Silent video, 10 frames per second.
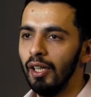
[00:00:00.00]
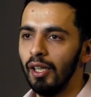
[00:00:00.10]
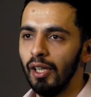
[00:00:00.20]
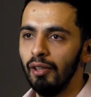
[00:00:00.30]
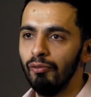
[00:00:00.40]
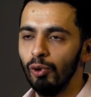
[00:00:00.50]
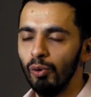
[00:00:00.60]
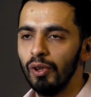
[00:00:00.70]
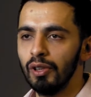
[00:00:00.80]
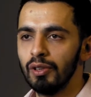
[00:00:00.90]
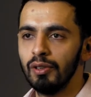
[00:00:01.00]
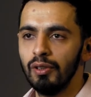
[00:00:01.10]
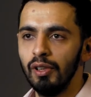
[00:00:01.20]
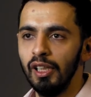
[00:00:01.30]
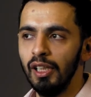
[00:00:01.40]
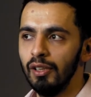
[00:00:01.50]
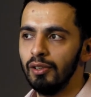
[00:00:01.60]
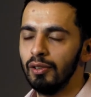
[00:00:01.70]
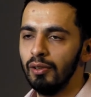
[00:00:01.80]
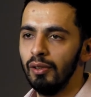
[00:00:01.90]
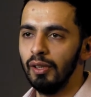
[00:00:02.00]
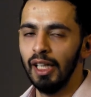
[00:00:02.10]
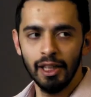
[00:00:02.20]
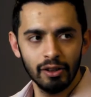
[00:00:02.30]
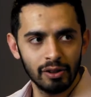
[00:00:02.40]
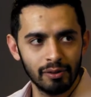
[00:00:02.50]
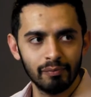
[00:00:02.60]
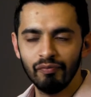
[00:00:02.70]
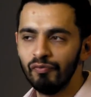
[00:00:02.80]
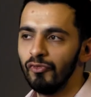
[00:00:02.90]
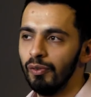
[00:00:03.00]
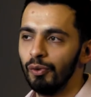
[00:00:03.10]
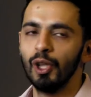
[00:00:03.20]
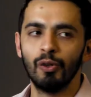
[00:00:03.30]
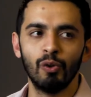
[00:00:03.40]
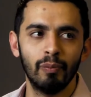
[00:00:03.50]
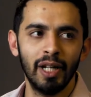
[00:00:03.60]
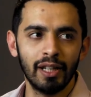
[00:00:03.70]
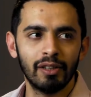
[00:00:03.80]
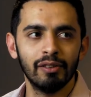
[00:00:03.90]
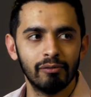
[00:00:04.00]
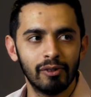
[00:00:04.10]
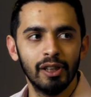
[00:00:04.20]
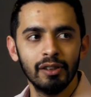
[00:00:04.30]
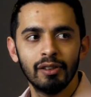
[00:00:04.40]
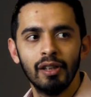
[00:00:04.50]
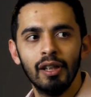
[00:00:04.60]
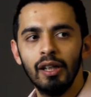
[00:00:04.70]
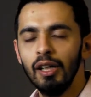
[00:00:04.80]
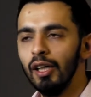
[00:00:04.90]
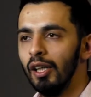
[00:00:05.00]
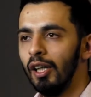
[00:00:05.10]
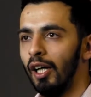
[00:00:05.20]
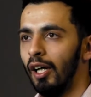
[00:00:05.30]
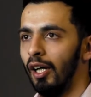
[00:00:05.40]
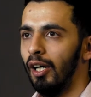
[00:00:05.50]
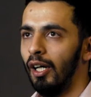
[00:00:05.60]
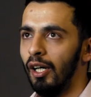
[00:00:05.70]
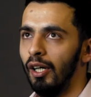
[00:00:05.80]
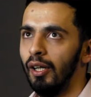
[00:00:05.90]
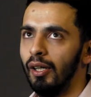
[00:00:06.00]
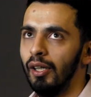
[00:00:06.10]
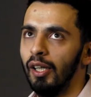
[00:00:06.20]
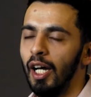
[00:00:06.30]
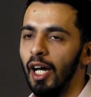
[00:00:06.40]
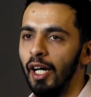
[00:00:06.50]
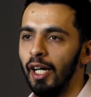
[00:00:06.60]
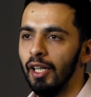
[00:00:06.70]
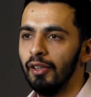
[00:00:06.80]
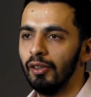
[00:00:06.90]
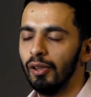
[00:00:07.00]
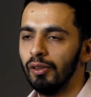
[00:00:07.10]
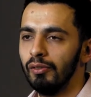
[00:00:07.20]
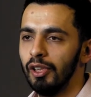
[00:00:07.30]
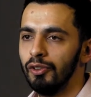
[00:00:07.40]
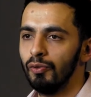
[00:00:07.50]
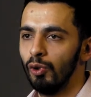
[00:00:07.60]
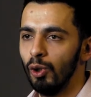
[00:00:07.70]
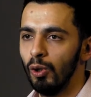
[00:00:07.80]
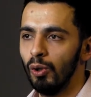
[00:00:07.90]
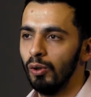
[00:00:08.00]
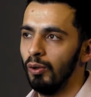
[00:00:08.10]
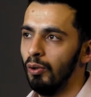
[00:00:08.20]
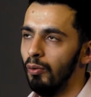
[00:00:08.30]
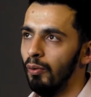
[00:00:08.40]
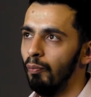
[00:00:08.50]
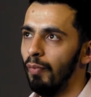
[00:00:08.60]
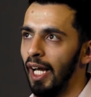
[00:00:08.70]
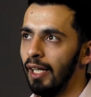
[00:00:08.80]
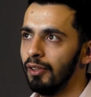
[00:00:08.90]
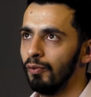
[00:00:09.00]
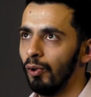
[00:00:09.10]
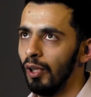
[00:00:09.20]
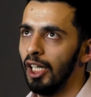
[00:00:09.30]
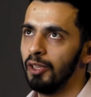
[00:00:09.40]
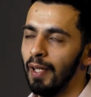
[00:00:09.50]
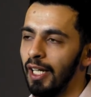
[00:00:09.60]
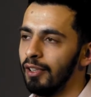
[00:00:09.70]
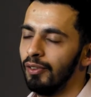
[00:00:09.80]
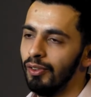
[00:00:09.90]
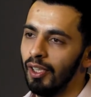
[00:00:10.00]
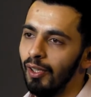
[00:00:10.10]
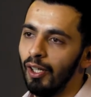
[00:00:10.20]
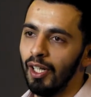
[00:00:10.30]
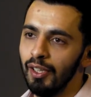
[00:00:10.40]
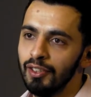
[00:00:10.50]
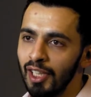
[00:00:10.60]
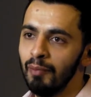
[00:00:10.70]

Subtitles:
If Woolworths needs debt, you would go to a bank, right? And there's four large banks, and you say, okay, there's 10